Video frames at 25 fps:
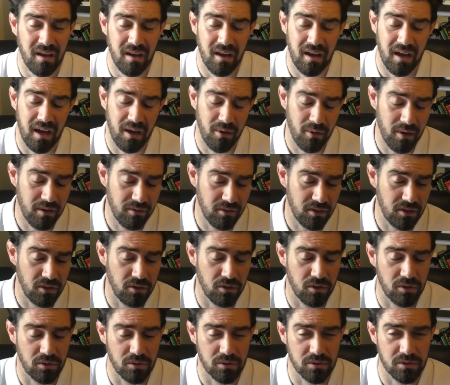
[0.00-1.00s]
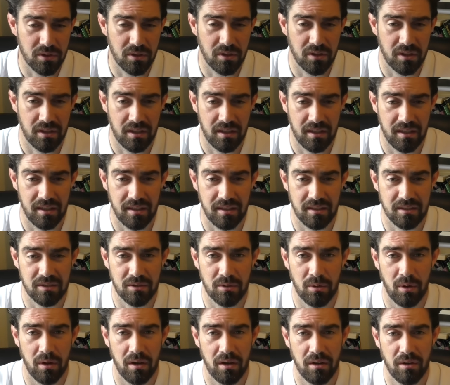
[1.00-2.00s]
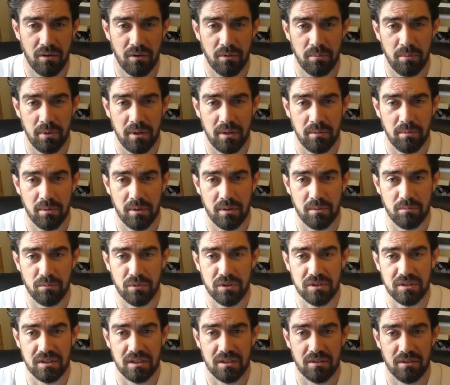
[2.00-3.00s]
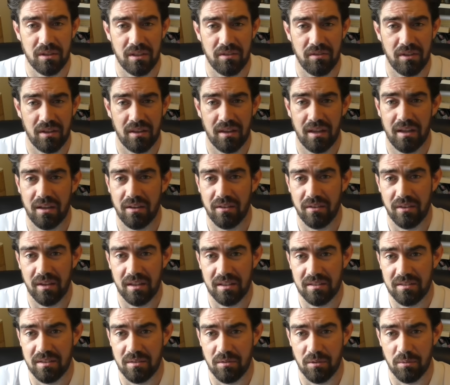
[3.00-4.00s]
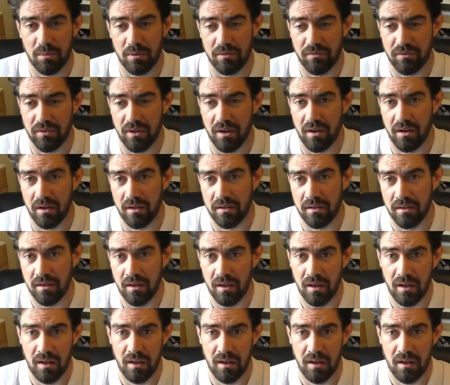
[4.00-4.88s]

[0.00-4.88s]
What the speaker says: However, you can also look at it, there's quite a lot of people in Brazil living there and they seem to be fine.